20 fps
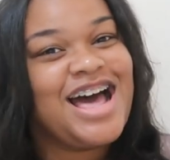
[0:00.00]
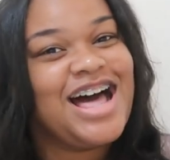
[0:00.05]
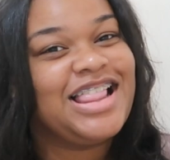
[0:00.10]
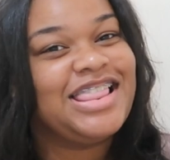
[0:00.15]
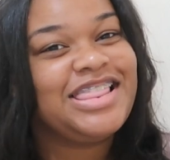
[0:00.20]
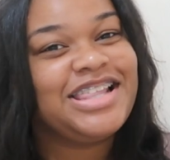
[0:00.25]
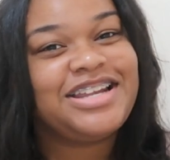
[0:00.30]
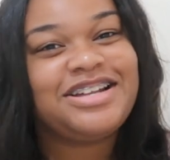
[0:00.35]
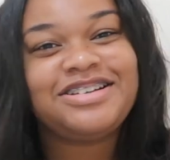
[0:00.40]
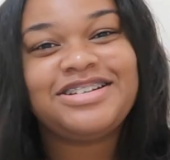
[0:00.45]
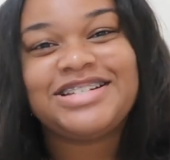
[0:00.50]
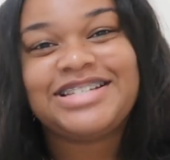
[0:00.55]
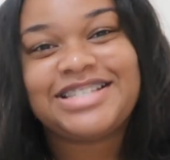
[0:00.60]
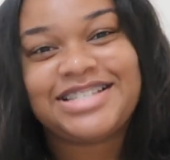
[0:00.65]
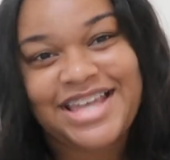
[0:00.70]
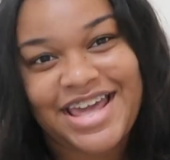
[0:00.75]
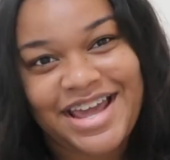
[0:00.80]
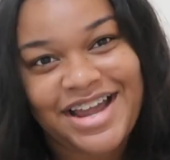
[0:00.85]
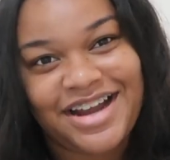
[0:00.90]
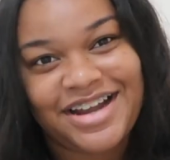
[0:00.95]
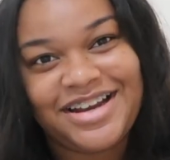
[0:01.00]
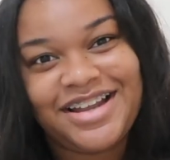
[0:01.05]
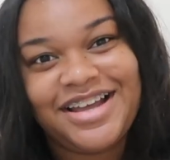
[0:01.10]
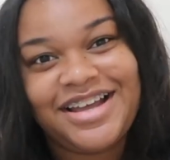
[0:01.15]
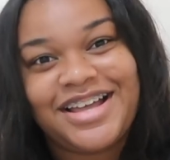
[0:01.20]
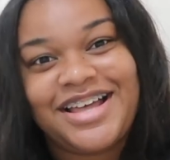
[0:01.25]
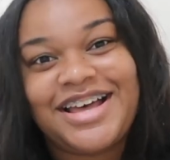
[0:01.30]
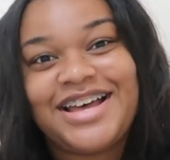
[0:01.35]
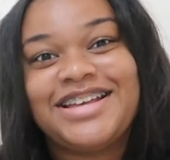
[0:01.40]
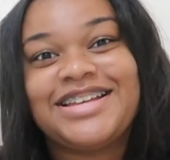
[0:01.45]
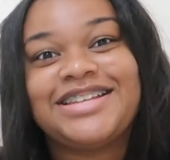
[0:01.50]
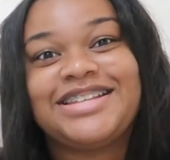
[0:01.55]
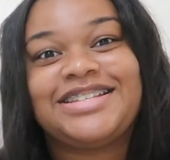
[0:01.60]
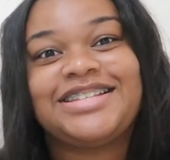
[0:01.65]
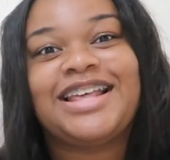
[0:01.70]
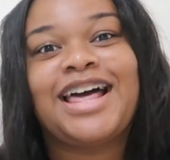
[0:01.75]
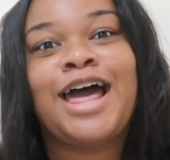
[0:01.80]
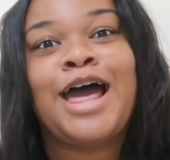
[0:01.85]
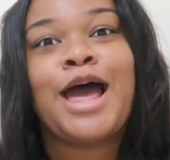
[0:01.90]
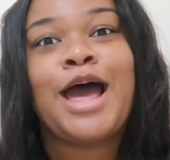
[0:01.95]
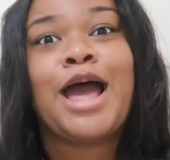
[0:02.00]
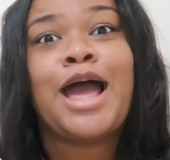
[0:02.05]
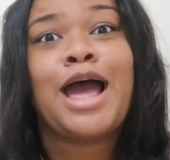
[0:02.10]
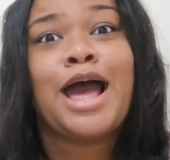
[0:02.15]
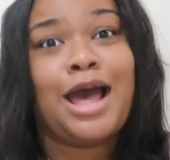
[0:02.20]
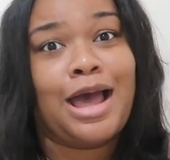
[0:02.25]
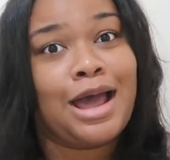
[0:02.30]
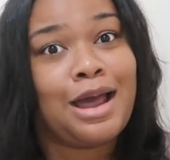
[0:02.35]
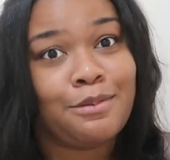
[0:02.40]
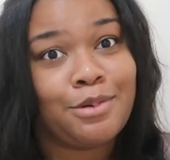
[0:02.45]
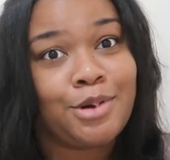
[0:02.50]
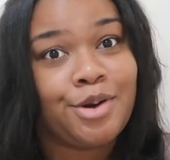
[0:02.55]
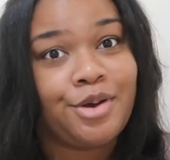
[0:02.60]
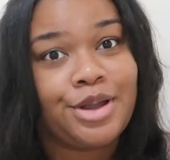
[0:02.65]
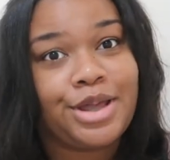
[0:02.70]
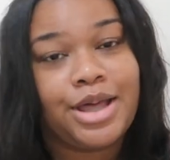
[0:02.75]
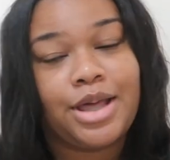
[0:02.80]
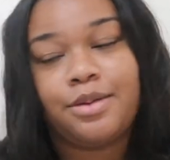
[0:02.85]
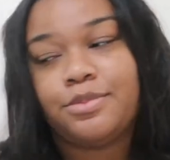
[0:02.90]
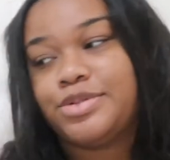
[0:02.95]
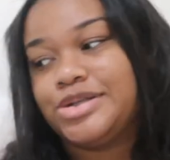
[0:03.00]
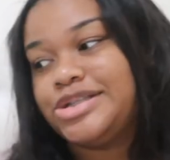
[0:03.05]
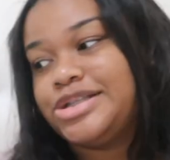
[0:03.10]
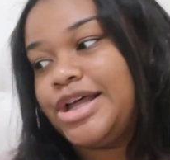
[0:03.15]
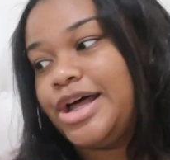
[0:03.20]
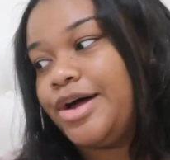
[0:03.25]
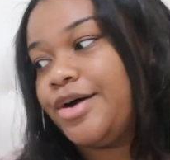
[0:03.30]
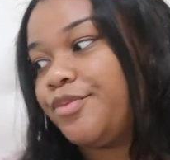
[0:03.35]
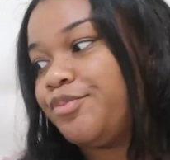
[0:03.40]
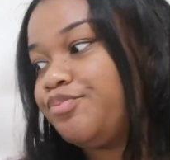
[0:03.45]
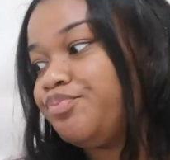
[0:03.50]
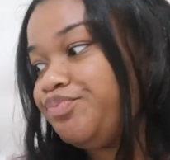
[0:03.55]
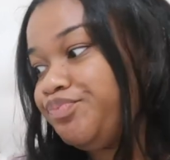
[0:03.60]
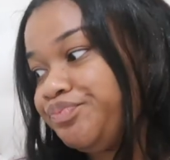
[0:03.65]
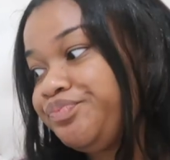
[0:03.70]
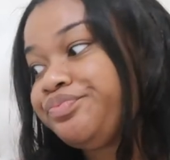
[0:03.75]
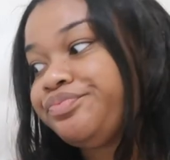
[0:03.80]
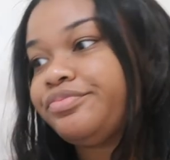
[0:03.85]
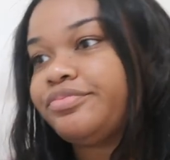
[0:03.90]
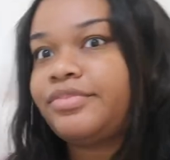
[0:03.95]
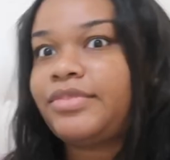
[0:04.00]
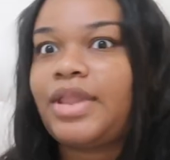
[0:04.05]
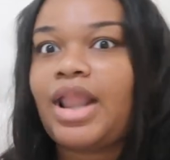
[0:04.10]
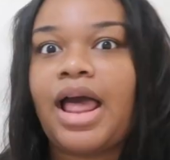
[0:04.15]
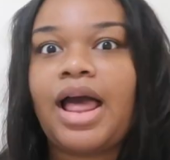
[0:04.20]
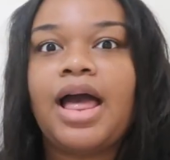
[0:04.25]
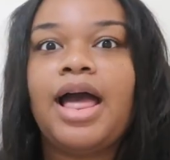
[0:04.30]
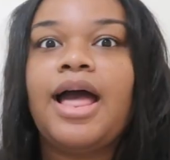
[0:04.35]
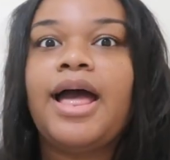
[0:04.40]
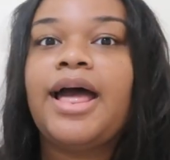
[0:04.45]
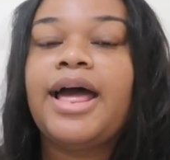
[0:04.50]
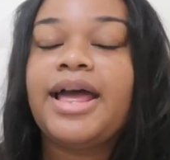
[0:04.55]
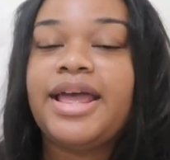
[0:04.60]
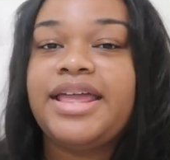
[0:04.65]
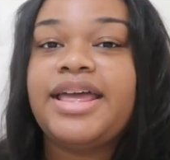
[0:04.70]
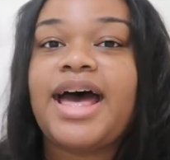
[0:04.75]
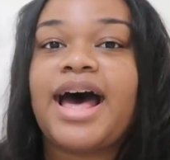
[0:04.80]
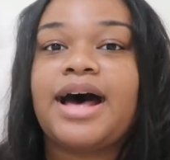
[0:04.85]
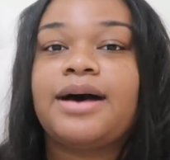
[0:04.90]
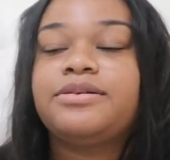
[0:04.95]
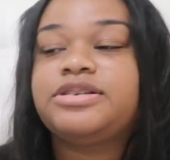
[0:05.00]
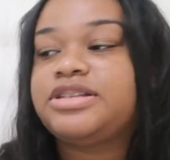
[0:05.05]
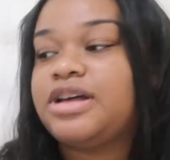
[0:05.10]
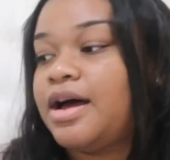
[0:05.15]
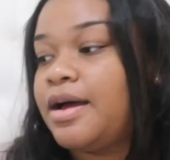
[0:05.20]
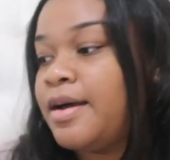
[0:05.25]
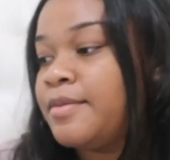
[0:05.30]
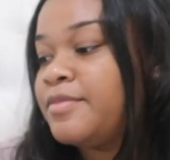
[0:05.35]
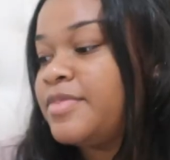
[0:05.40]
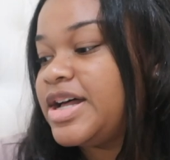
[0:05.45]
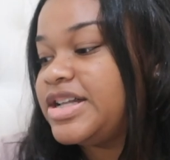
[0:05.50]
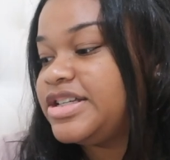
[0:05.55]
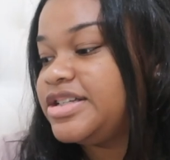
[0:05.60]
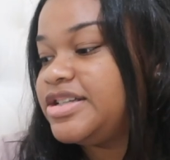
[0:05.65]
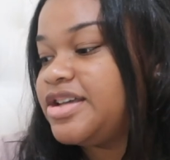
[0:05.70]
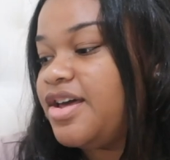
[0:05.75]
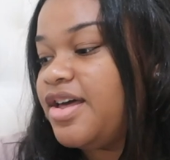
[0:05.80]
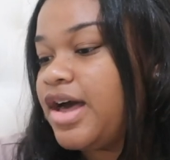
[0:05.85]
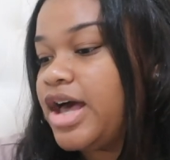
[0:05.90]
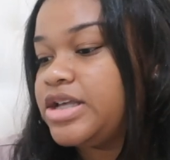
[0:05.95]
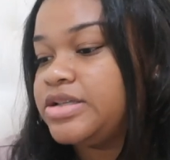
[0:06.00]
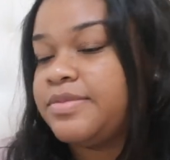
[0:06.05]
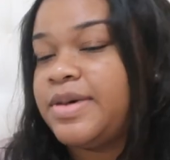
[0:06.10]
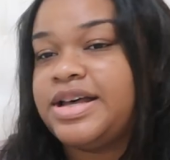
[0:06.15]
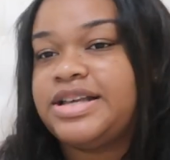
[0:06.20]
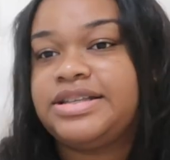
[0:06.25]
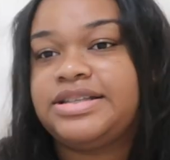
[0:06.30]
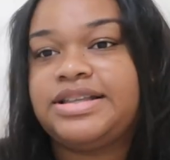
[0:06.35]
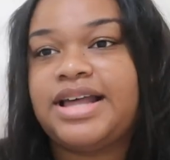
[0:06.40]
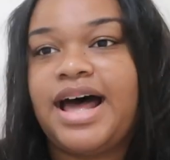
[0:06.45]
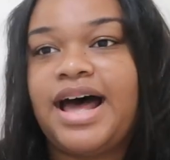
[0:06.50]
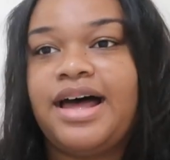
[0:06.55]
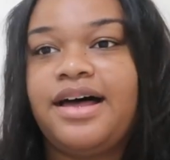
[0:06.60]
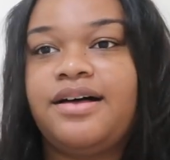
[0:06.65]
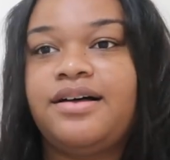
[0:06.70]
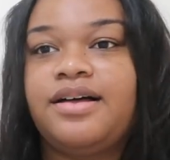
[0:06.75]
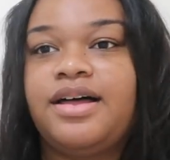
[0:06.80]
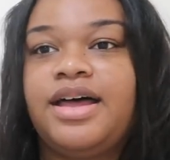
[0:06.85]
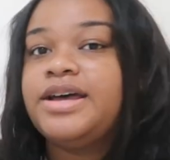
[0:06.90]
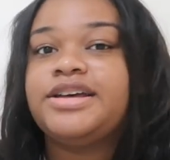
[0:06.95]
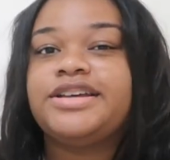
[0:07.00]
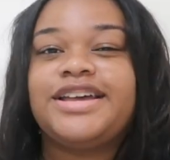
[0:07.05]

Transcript: a little scared because I'm growing up. So yeah, so I'm about to show you guys my style.